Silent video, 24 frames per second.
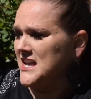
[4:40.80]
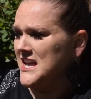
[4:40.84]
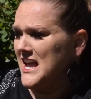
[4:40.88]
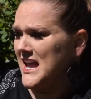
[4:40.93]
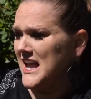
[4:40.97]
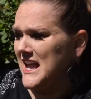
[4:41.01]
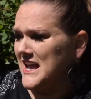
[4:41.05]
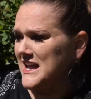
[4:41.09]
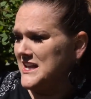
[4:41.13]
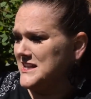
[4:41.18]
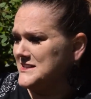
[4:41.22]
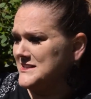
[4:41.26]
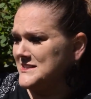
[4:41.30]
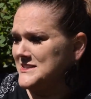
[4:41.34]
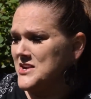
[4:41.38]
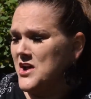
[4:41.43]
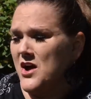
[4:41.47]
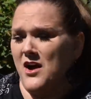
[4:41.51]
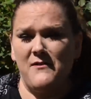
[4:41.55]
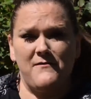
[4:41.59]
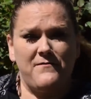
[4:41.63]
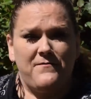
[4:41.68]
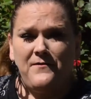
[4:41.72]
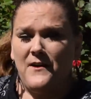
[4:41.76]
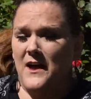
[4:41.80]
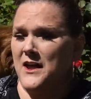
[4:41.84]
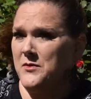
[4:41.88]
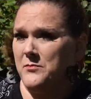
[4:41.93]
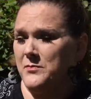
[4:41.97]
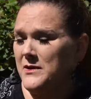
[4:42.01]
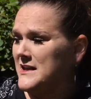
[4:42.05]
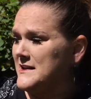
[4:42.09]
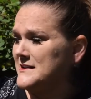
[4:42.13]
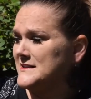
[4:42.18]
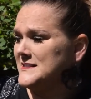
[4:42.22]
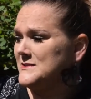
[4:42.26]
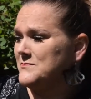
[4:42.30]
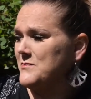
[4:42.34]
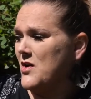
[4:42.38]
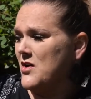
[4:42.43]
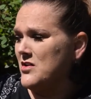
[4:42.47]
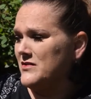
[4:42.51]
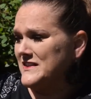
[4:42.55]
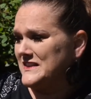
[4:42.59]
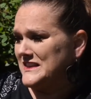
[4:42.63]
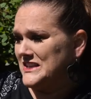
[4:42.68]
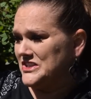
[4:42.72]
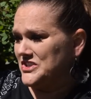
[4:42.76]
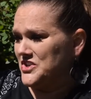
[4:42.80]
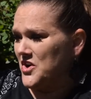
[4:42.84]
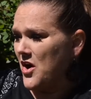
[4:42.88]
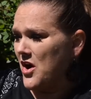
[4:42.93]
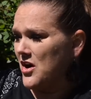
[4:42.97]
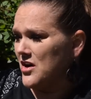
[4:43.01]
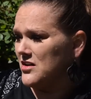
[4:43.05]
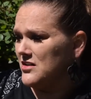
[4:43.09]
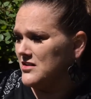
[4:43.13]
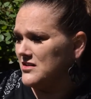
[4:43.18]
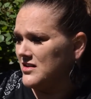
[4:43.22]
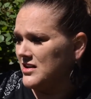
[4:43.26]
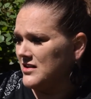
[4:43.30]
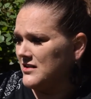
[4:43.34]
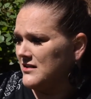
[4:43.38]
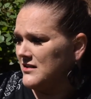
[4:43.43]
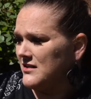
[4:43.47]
It's not fun being small in the dark.